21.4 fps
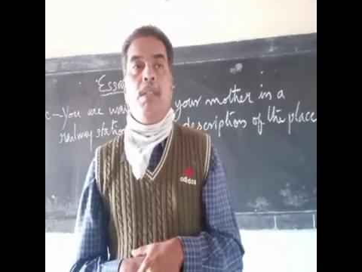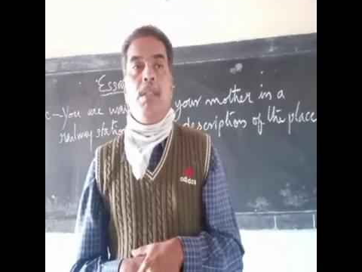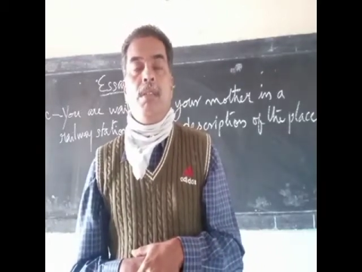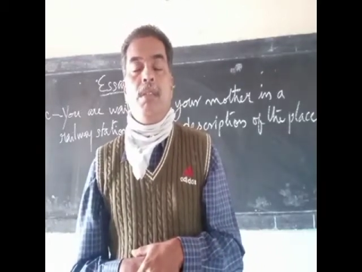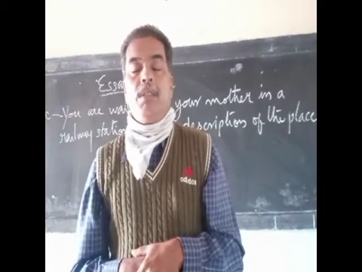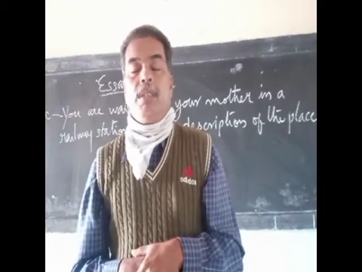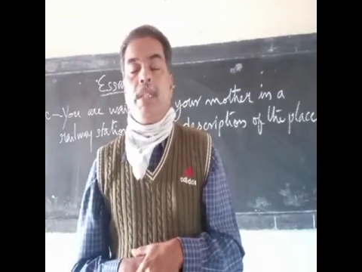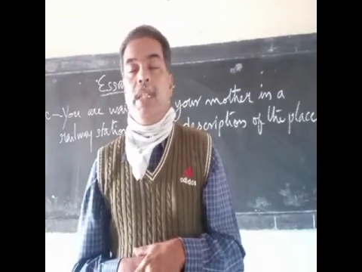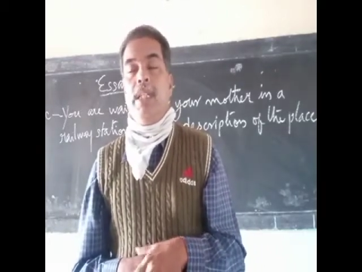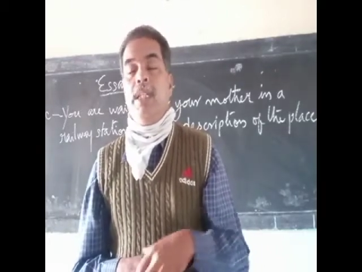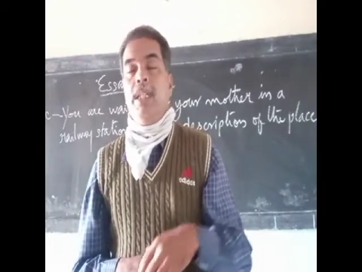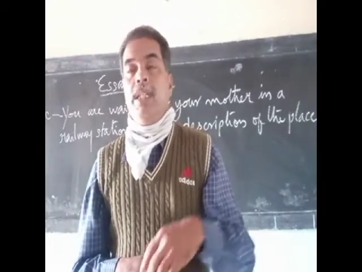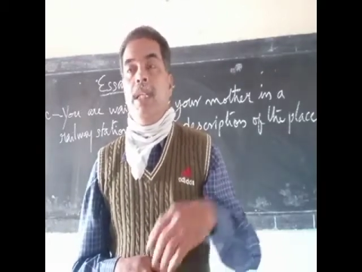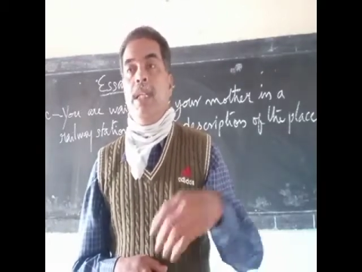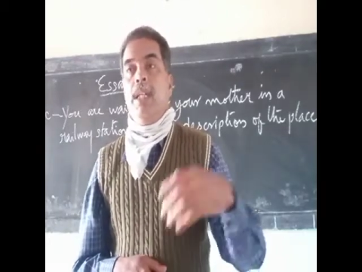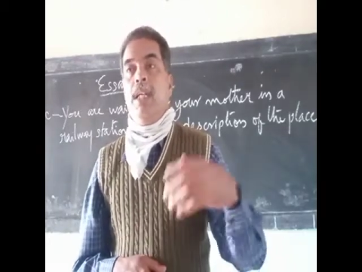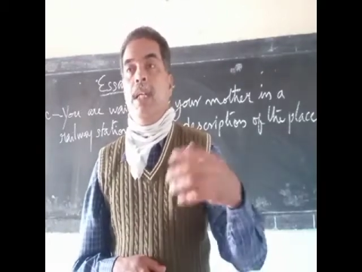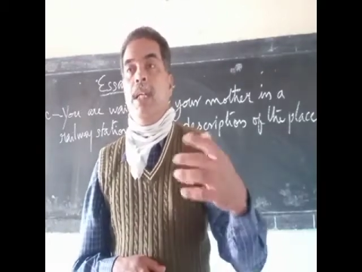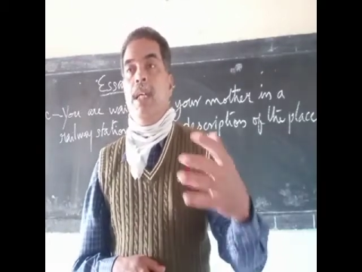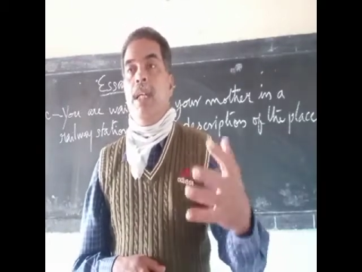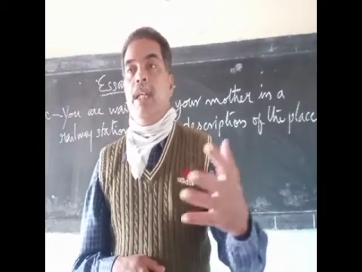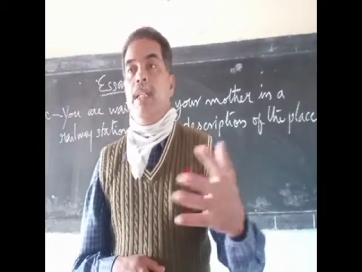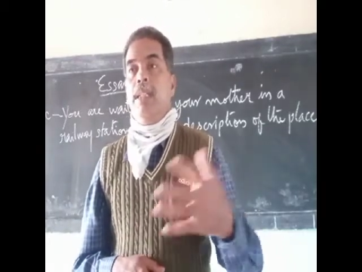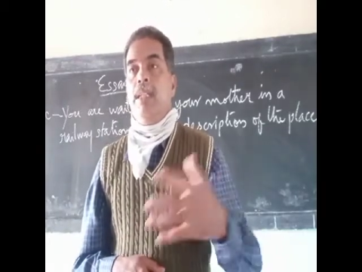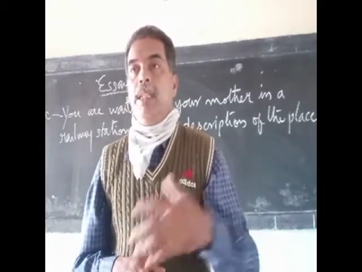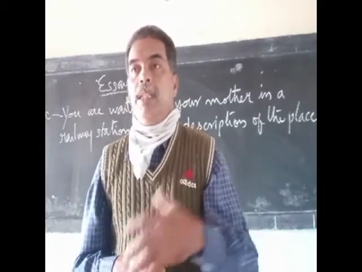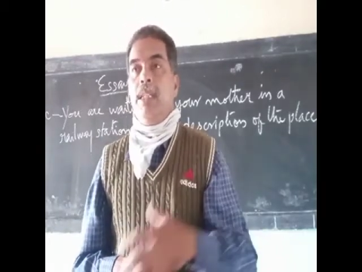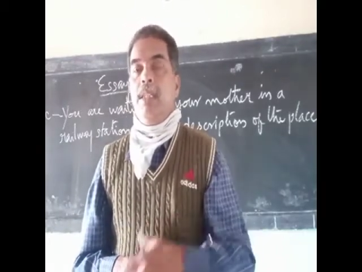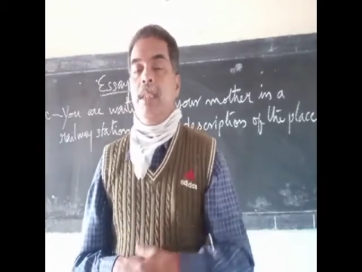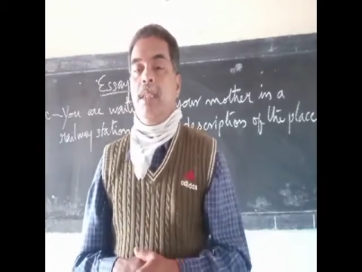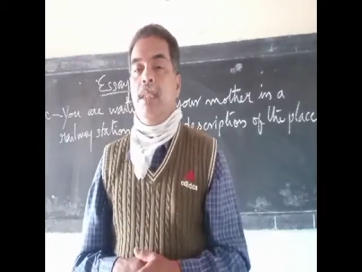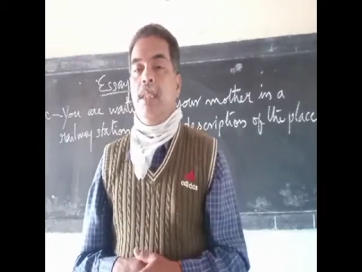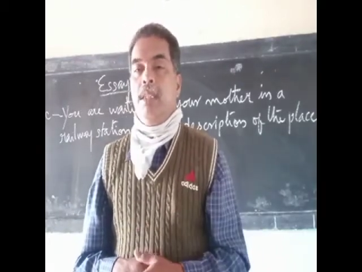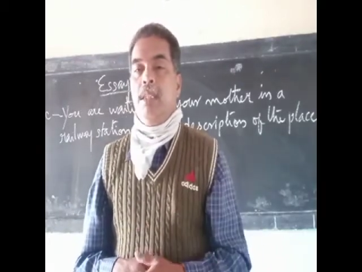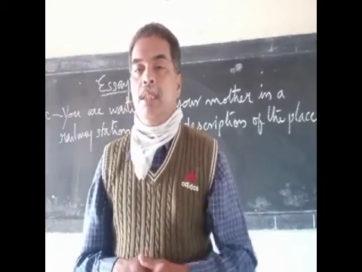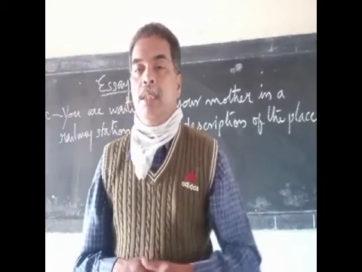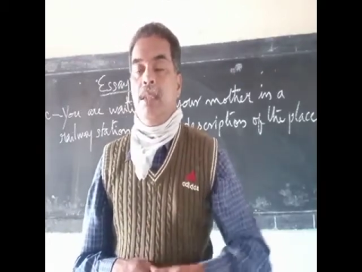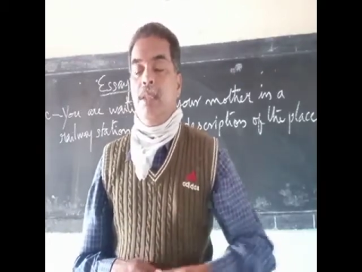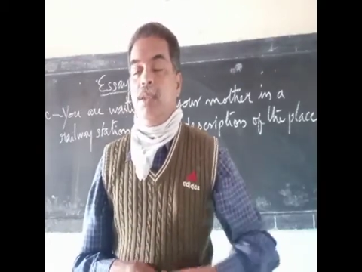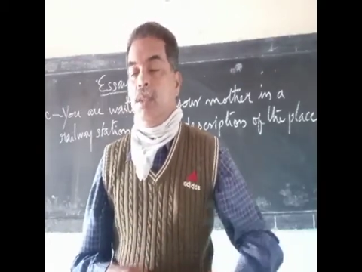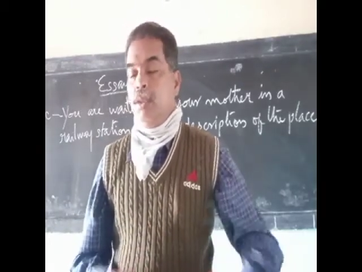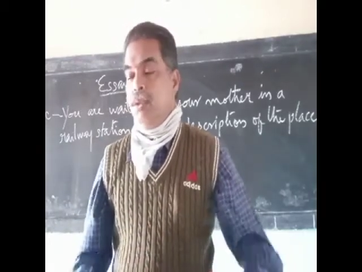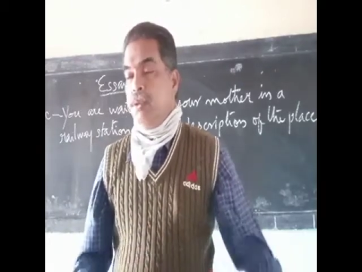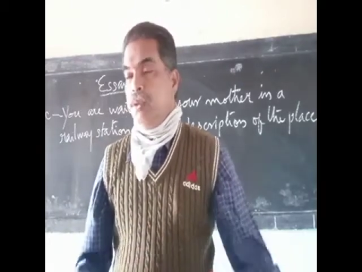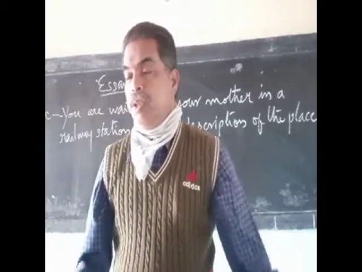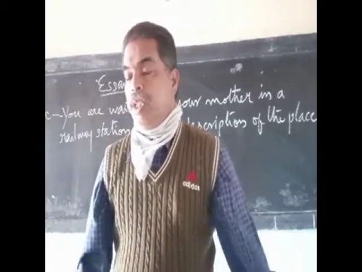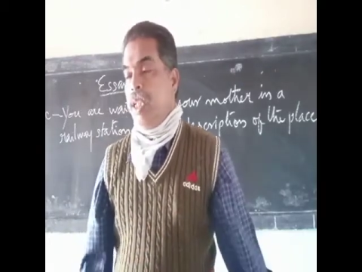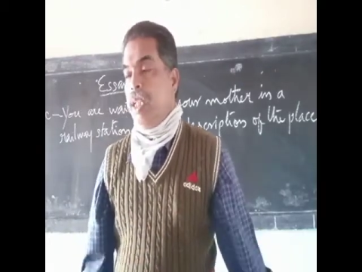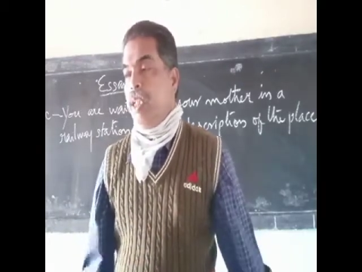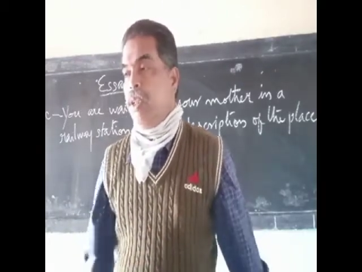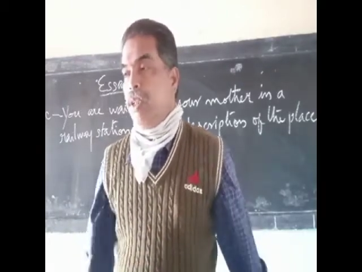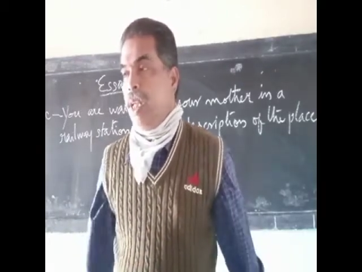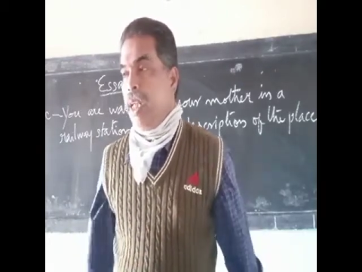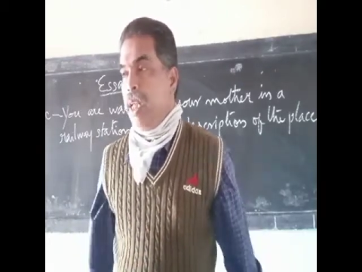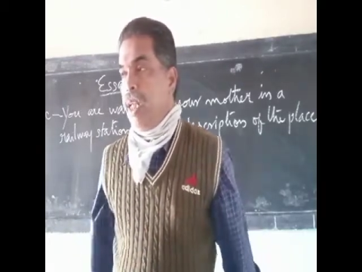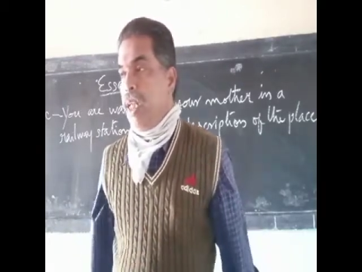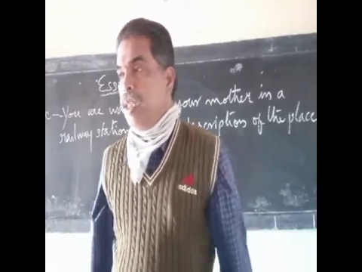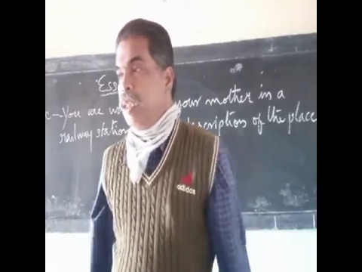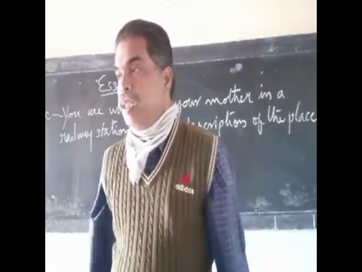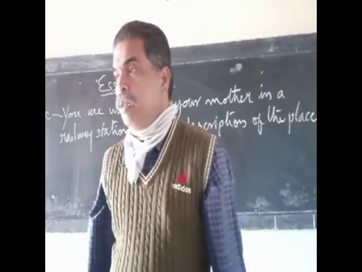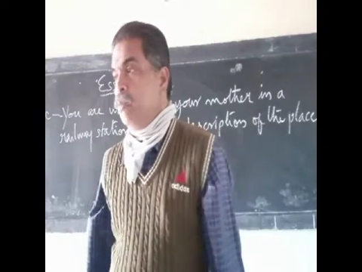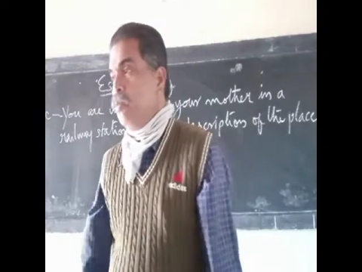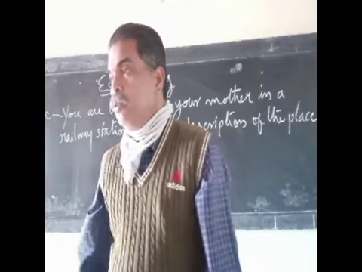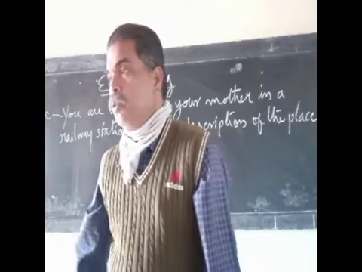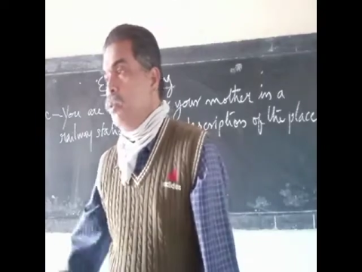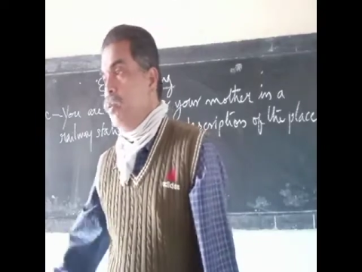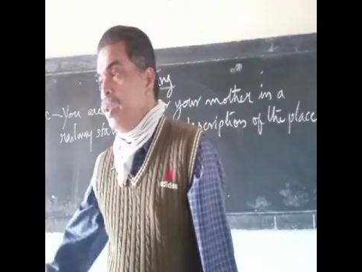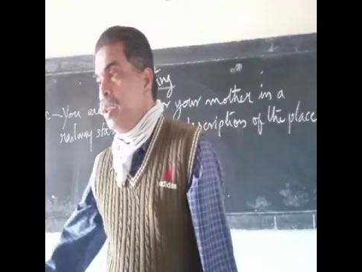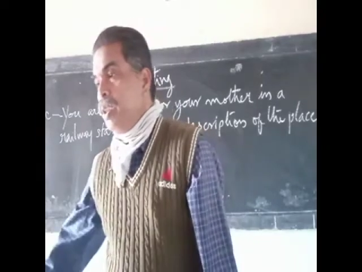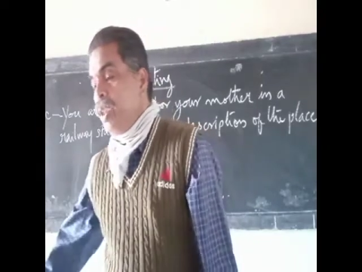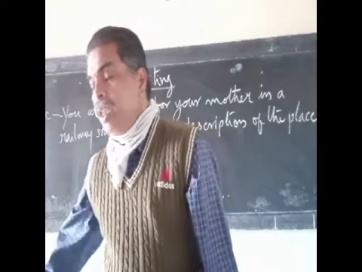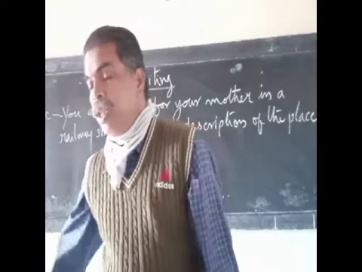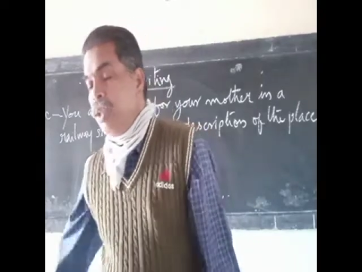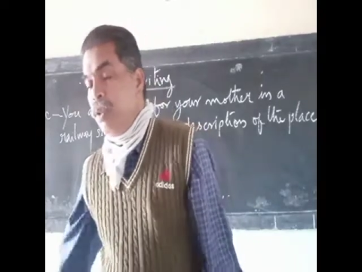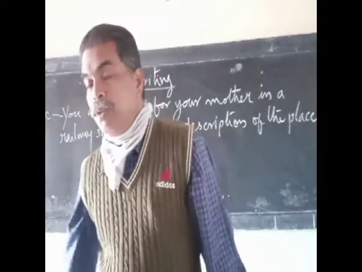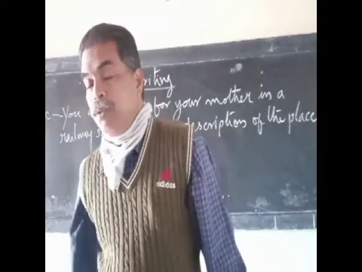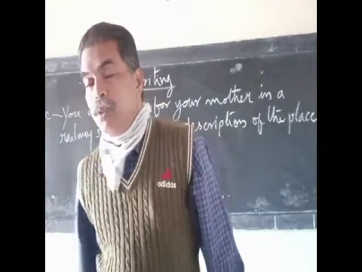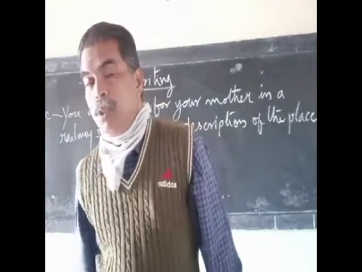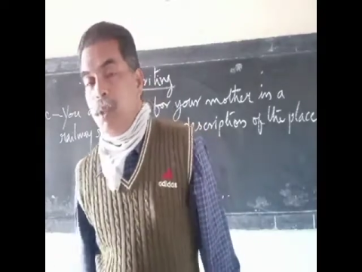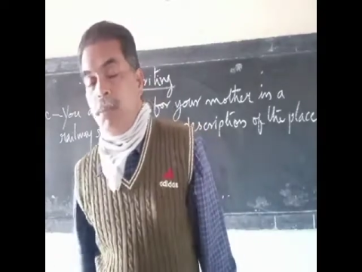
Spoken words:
Okay, and then you take your luggage and move inside onto